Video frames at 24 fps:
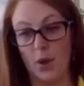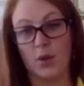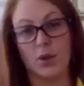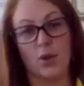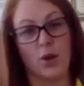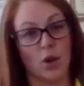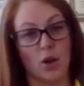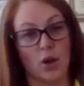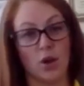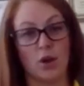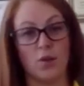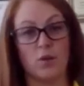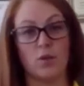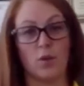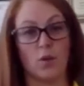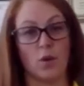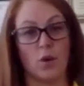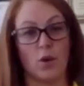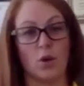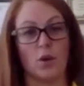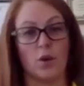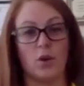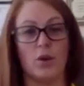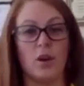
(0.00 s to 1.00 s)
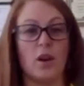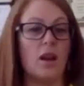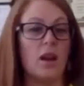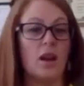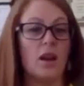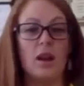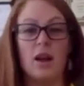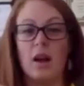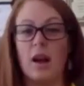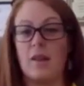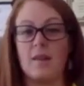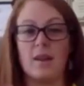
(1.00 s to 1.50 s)
put the Hoover on
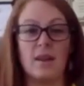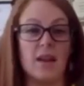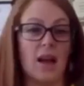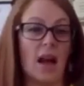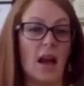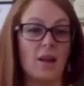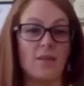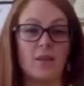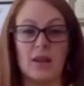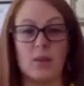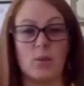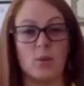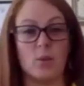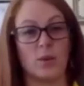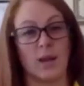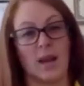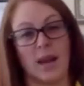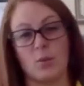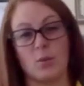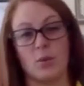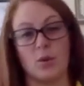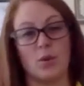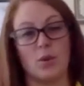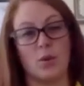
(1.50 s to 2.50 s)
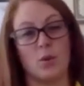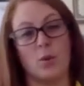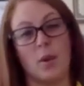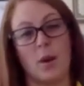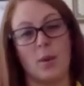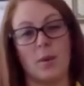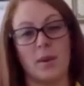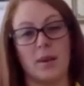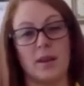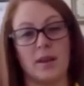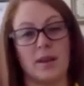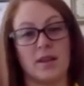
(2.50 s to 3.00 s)
and then have a little game with your
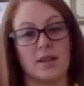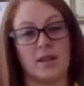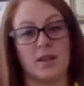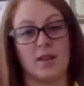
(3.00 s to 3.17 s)
puppy.